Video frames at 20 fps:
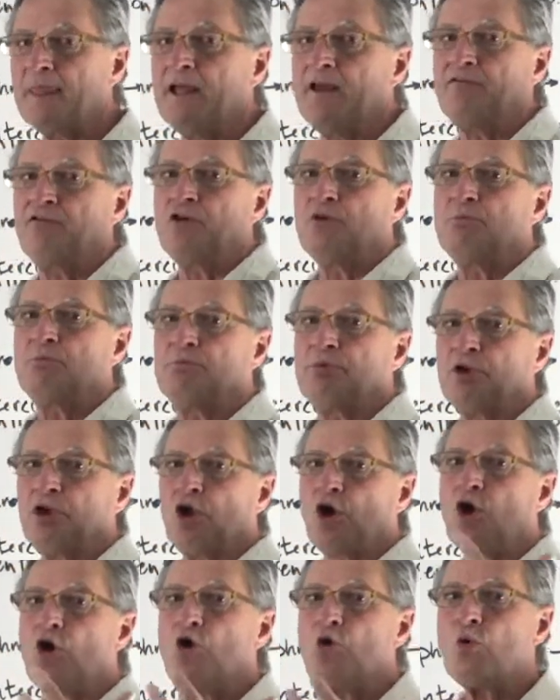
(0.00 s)
If you
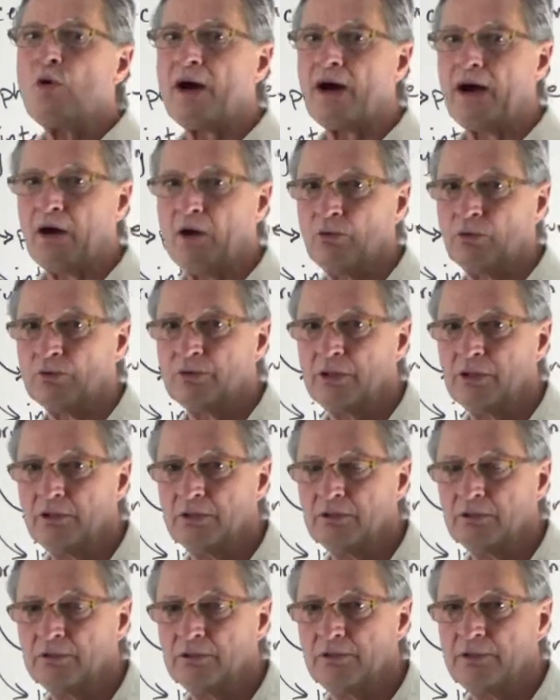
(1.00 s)
blow out,
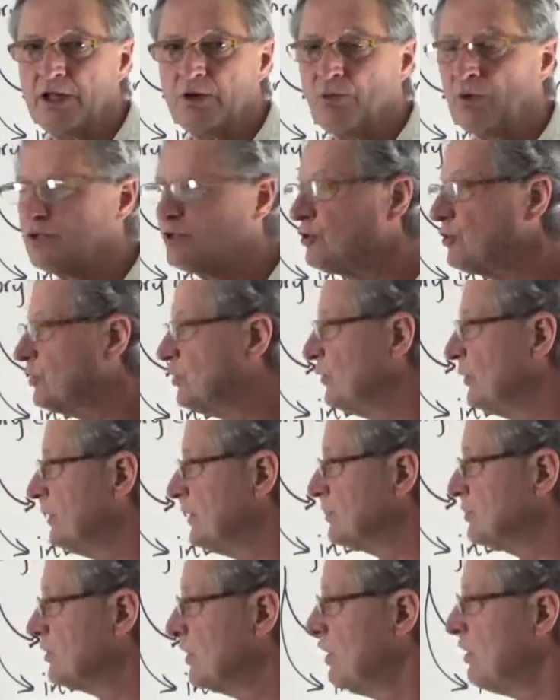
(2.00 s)
then what you're doing
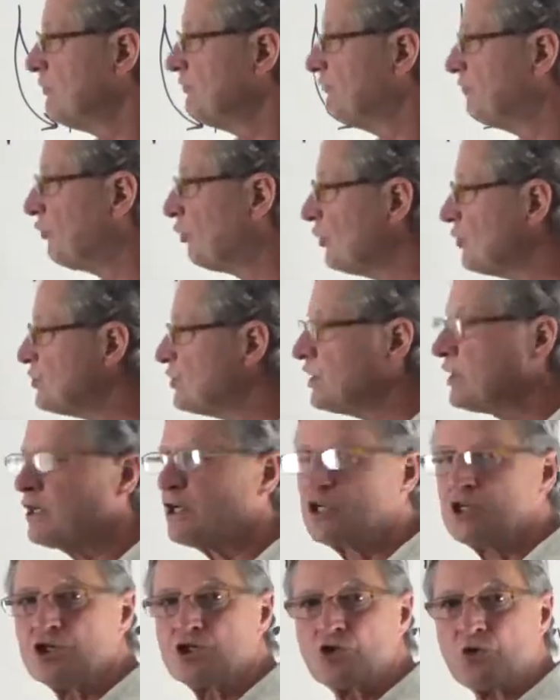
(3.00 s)
is forcing
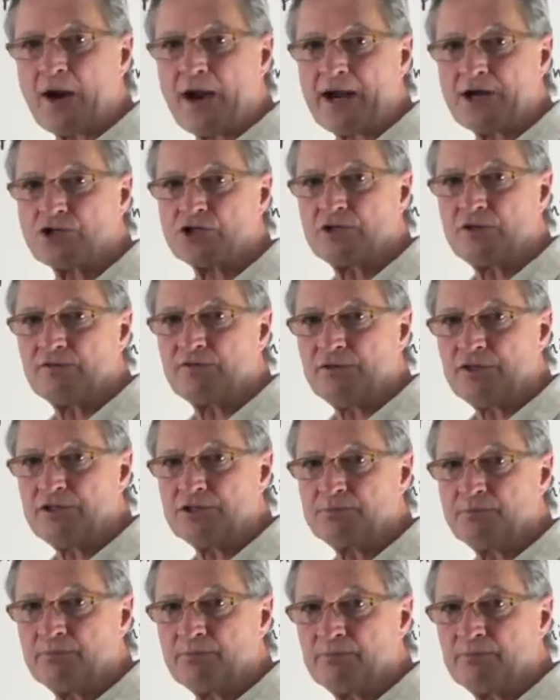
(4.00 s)
contraction of these